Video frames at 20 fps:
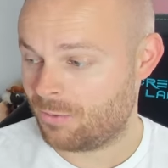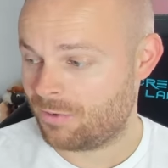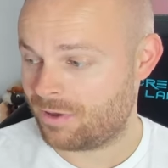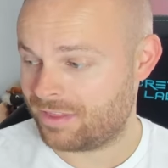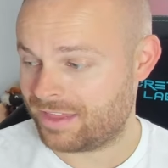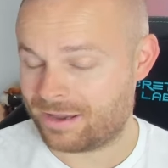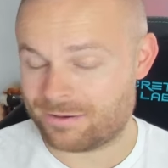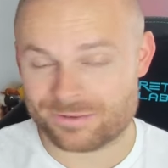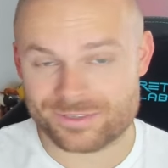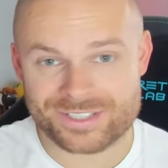
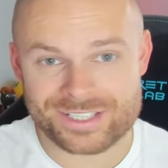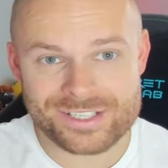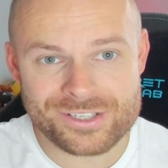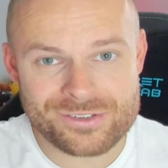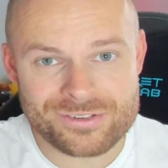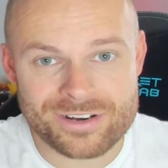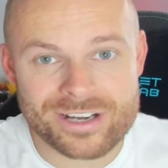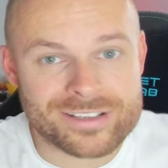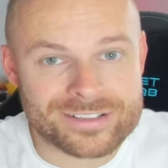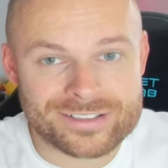Well, that was
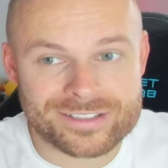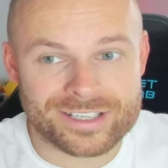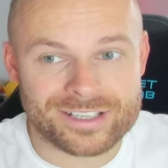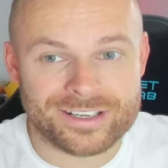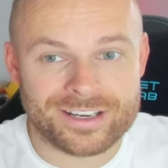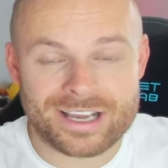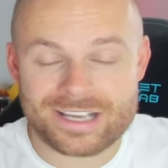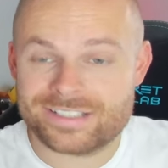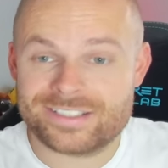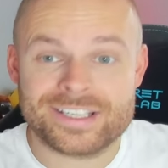
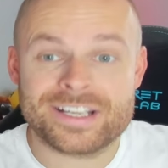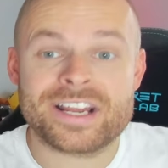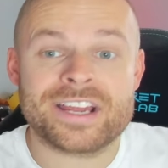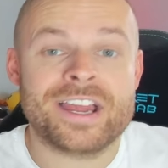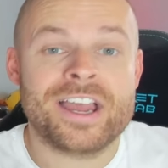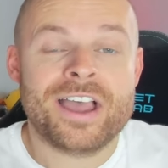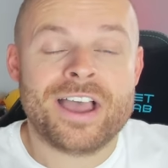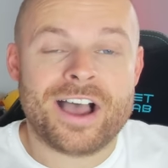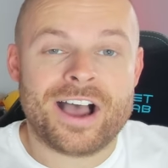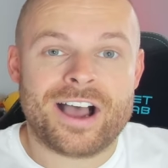interesting. I said
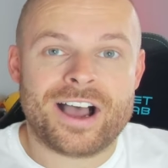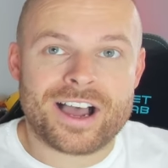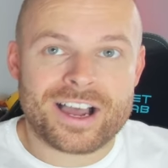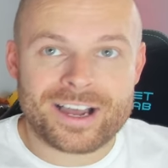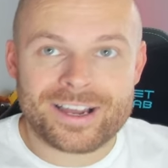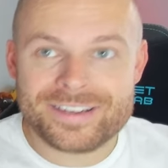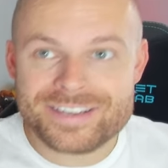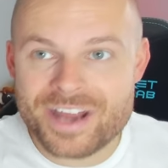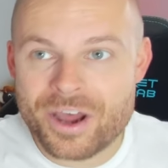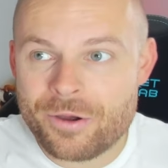I
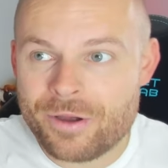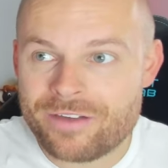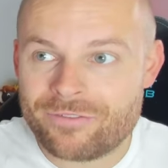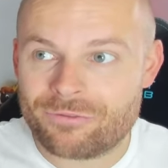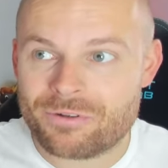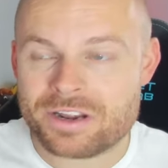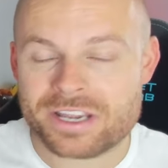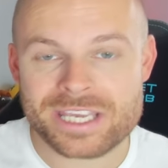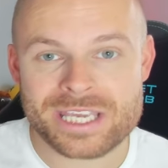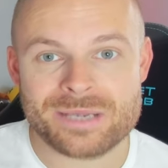I know
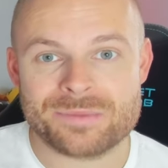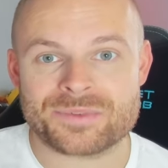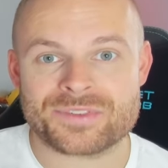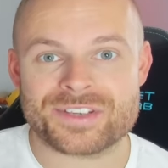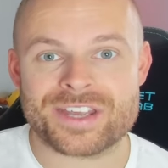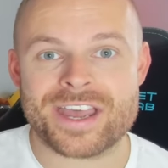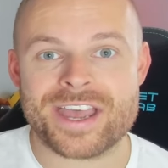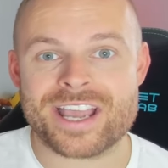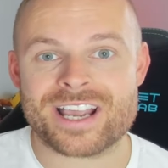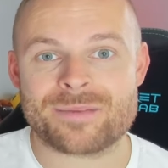everyone keeps
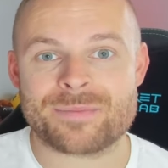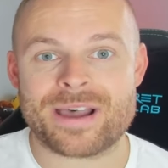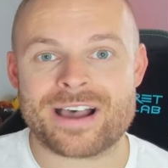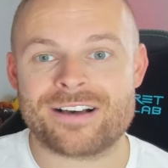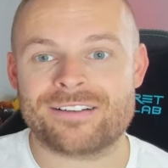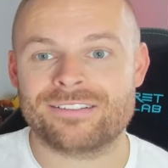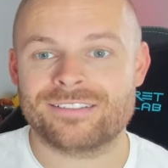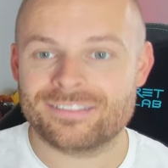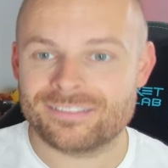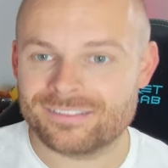saying
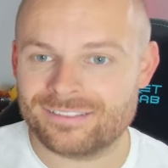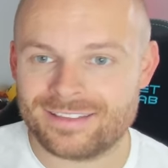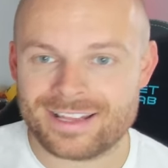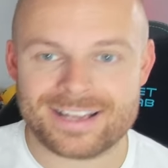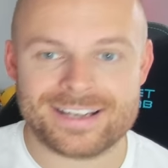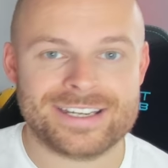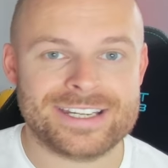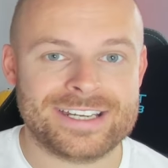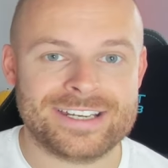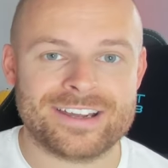about
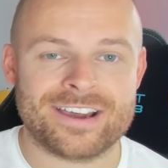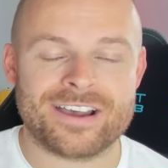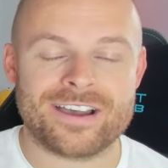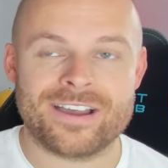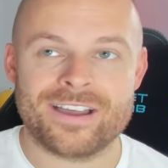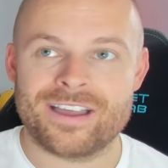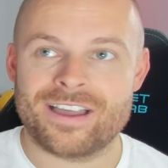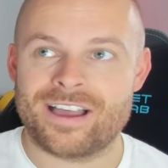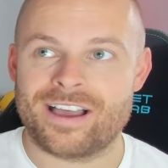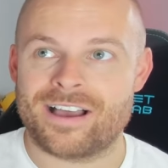La
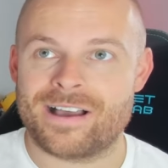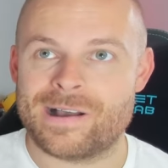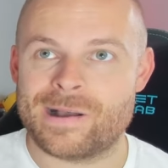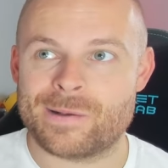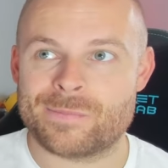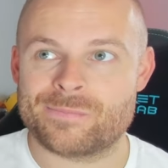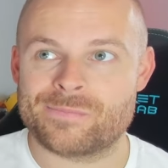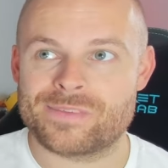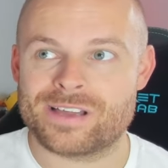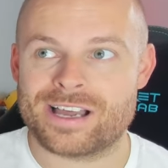Nina
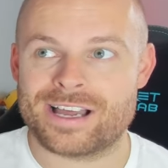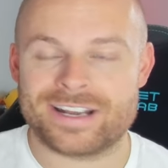um,